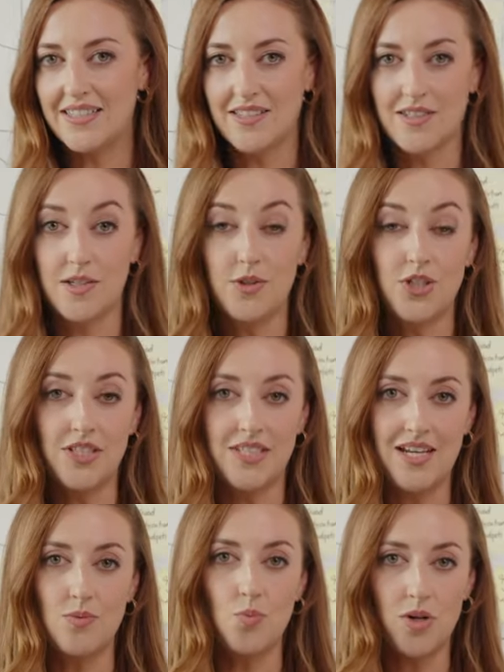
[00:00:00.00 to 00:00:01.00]
and the solutions
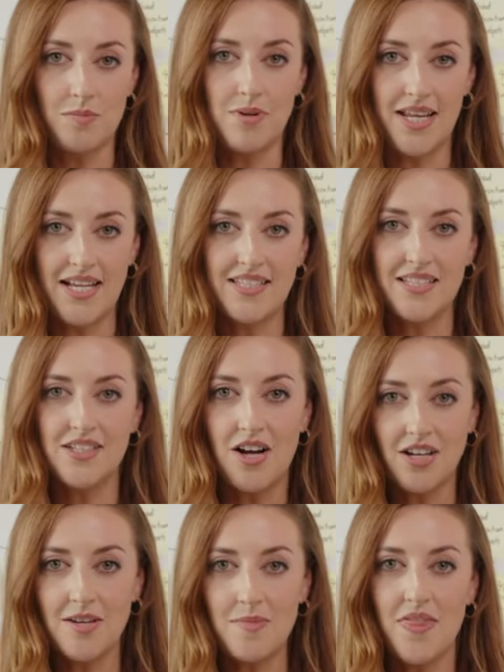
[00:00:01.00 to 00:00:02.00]
in one place and
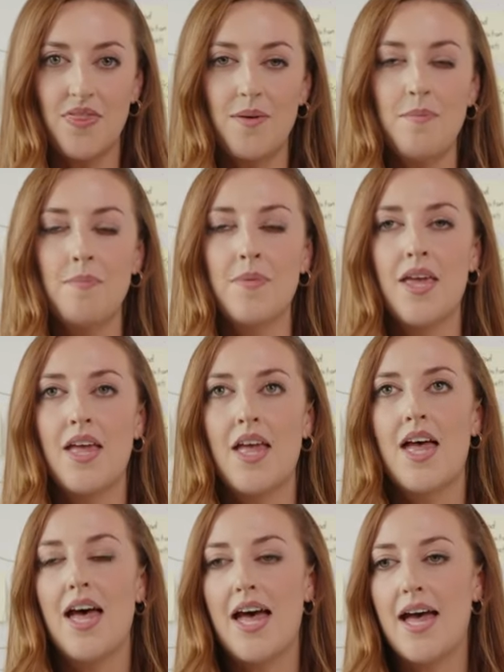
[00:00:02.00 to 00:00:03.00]
document them.
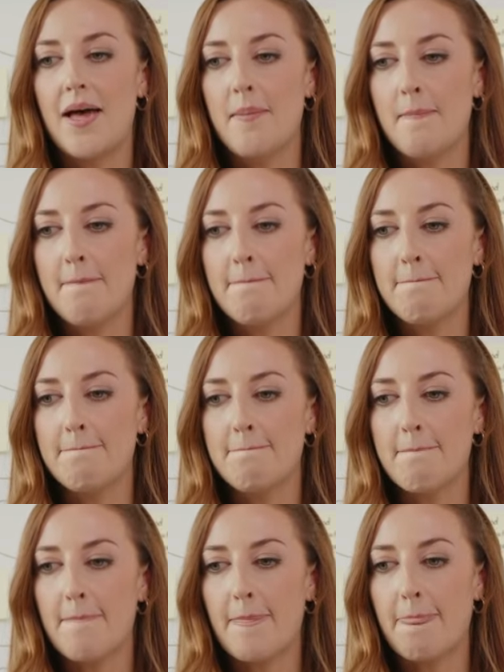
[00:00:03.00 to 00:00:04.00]

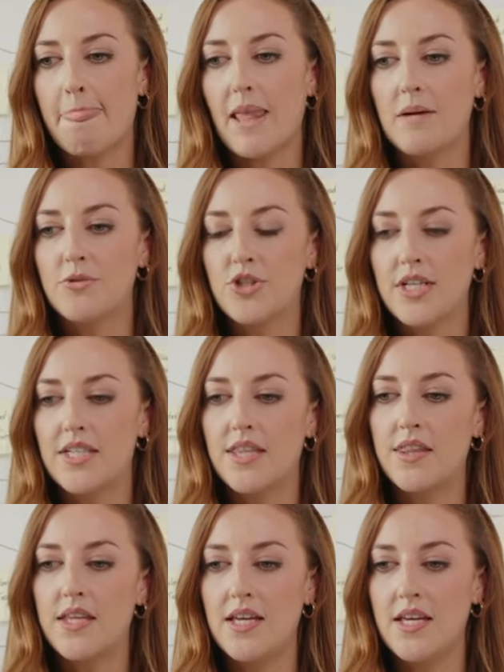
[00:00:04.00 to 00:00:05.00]
I'm trying to
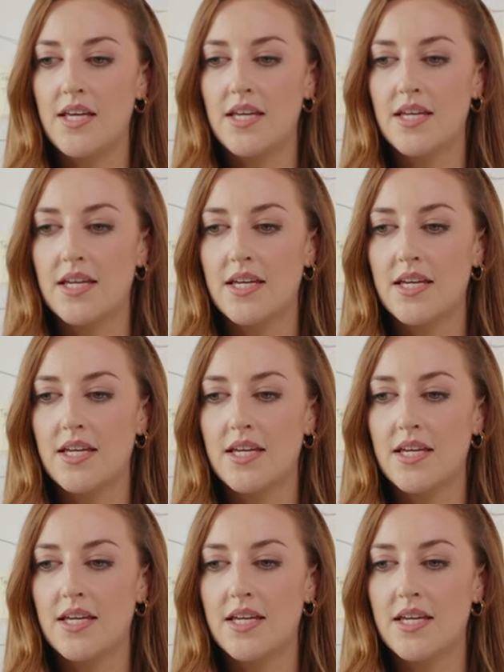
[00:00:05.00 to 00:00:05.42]
think.